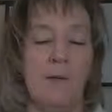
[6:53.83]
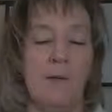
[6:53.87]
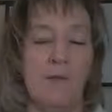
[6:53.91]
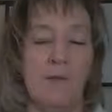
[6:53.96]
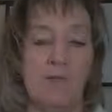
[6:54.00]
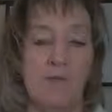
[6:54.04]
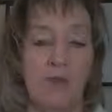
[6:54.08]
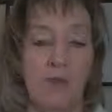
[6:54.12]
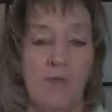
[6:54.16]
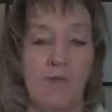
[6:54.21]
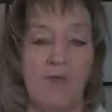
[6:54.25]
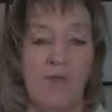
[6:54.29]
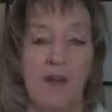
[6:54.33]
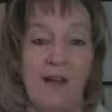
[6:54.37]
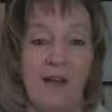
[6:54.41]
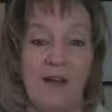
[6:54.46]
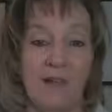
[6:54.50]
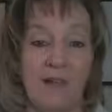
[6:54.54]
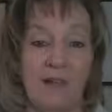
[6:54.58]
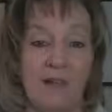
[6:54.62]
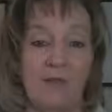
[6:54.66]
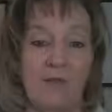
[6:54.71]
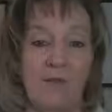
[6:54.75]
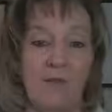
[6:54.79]
certified
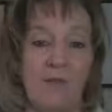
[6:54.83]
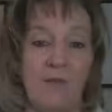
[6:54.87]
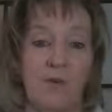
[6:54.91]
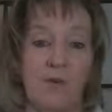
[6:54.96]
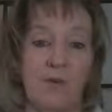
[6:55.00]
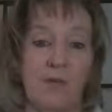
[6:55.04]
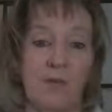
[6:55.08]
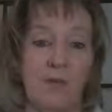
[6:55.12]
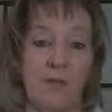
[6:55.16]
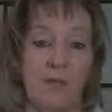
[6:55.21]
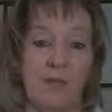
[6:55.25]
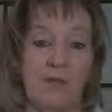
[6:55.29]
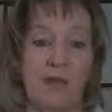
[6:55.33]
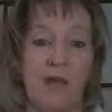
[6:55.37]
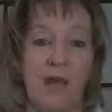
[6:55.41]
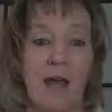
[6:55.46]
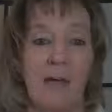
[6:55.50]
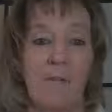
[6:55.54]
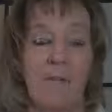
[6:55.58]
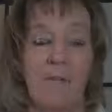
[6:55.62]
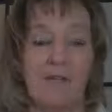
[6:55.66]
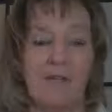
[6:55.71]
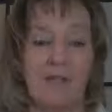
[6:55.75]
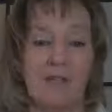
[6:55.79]
list for the
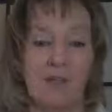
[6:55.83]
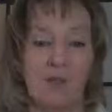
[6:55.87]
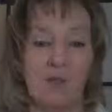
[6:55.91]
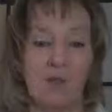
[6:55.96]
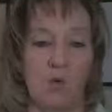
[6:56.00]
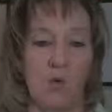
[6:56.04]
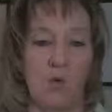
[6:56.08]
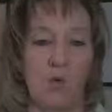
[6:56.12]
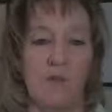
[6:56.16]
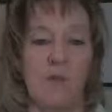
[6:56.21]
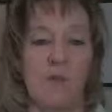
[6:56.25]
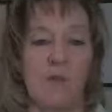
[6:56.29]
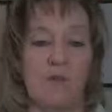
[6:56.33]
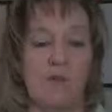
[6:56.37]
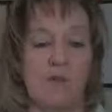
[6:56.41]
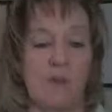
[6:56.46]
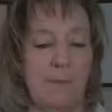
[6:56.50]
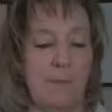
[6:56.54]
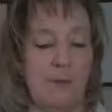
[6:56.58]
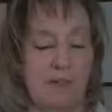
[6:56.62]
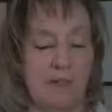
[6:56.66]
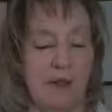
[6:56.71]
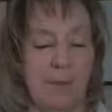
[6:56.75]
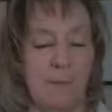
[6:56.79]
top essential oils.